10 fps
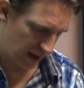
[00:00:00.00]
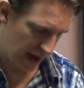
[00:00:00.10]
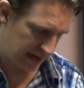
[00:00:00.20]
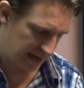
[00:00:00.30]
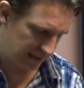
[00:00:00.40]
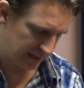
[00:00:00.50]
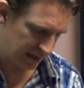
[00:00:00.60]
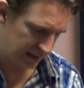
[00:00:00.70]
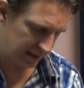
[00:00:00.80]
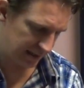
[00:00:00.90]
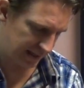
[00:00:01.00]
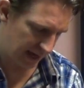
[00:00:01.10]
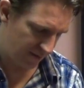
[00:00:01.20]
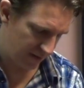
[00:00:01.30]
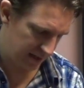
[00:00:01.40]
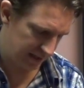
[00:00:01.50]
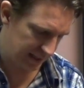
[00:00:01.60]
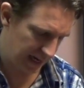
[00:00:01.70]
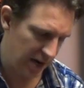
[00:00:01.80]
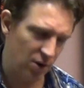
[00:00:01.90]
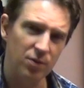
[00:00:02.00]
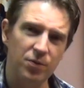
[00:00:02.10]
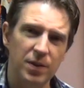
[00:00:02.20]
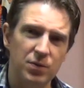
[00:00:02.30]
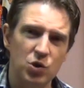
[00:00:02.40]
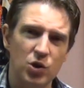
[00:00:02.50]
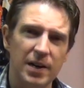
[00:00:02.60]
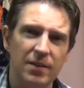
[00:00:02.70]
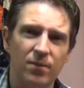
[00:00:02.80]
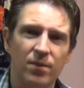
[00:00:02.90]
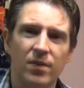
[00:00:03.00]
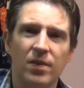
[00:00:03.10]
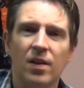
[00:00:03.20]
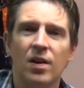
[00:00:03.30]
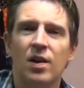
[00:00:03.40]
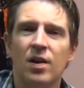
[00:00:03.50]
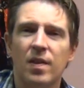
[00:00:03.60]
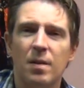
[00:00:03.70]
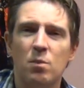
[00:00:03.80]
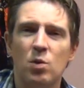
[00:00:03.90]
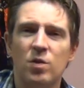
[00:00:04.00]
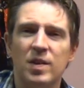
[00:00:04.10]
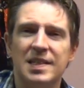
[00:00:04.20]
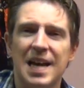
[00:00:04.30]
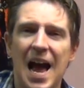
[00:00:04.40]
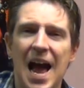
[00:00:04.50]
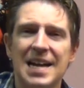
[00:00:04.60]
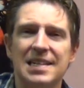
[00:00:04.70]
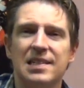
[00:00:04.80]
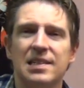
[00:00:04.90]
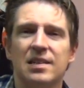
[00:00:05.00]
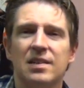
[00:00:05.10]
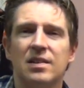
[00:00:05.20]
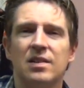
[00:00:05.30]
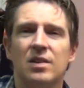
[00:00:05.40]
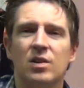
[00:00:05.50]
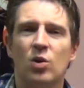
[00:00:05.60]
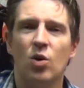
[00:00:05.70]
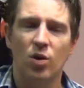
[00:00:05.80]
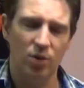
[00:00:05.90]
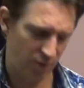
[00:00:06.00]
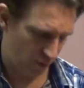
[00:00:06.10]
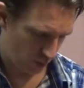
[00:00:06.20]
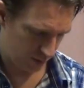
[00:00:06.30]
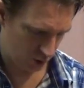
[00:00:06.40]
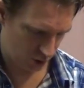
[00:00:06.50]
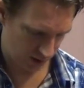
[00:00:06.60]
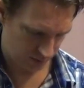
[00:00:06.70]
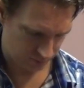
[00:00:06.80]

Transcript: that is 7 and 10 on 5th string, then moving to 8 on the 4th string.